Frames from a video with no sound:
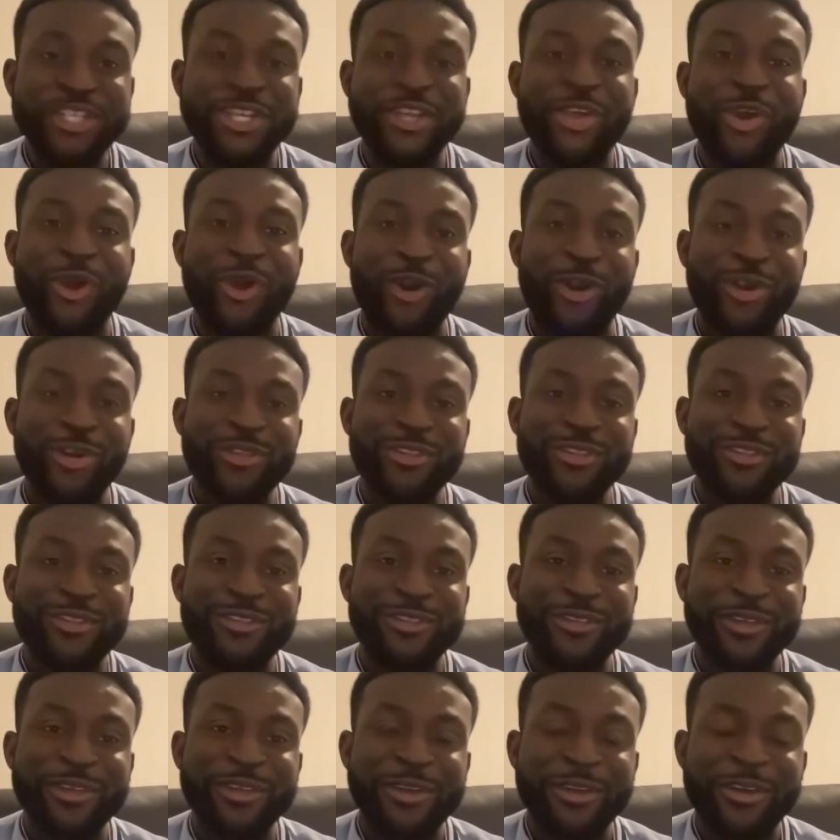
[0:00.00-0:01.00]
yards
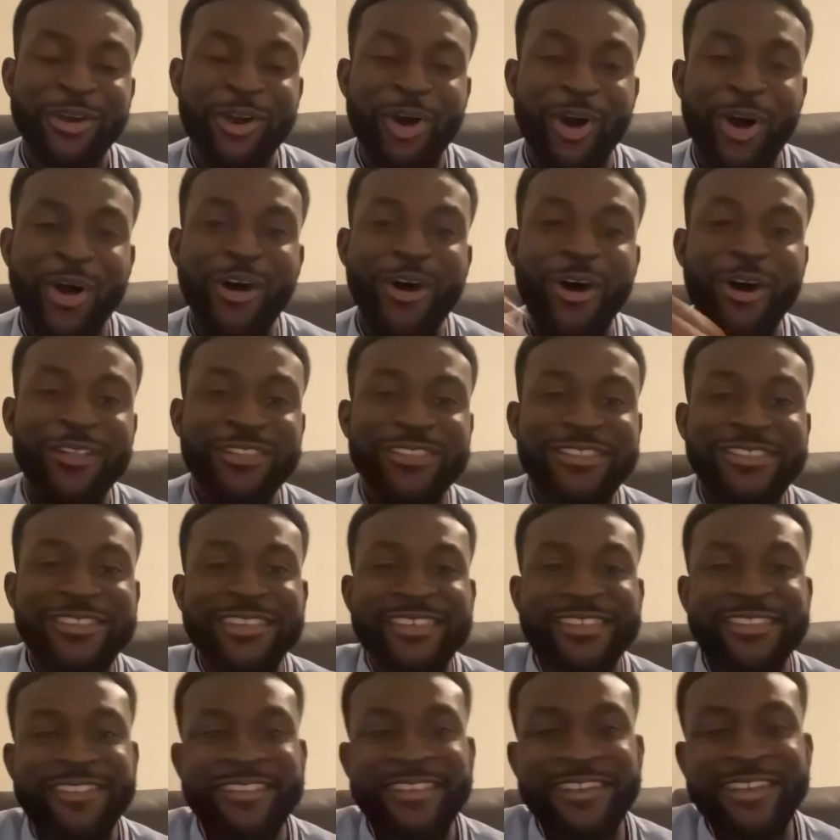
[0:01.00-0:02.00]
on, on
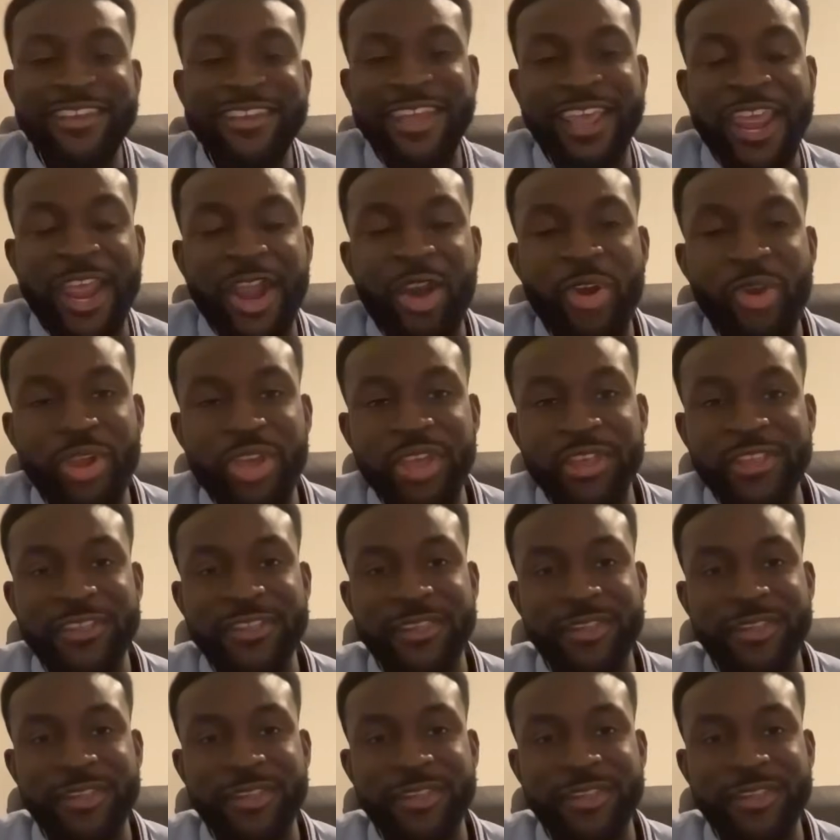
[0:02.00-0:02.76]
16 carries.